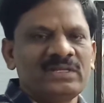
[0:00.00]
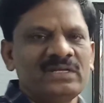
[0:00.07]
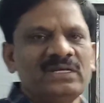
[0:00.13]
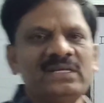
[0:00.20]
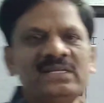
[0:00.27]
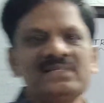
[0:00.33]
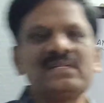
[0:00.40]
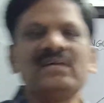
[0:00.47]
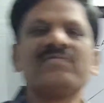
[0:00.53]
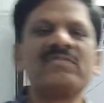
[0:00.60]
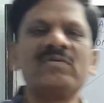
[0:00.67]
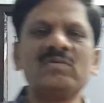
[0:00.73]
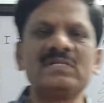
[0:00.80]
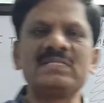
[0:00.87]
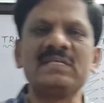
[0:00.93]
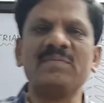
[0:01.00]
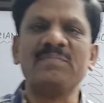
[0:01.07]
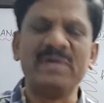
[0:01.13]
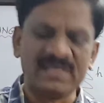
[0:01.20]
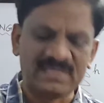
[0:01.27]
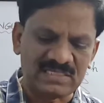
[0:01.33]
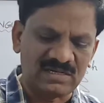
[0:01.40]
It is, of course,
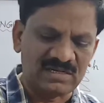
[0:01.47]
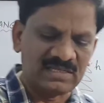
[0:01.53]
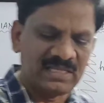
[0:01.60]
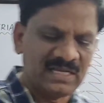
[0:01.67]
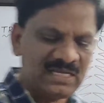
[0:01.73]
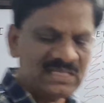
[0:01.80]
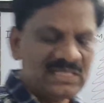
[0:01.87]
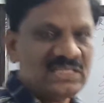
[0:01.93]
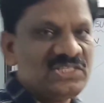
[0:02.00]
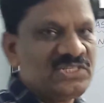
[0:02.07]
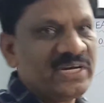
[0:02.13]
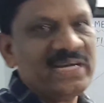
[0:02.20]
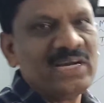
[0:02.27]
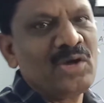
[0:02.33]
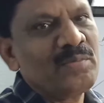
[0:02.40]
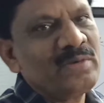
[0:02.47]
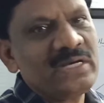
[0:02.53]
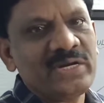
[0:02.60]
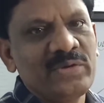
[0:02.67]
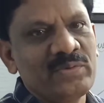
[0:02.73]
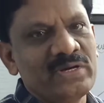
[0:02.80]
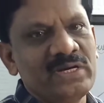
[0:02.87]
based on the
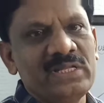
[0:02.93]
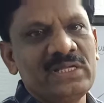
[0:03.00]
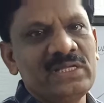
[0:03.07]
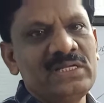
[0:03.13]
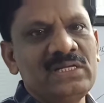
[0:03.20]
trigonometry only.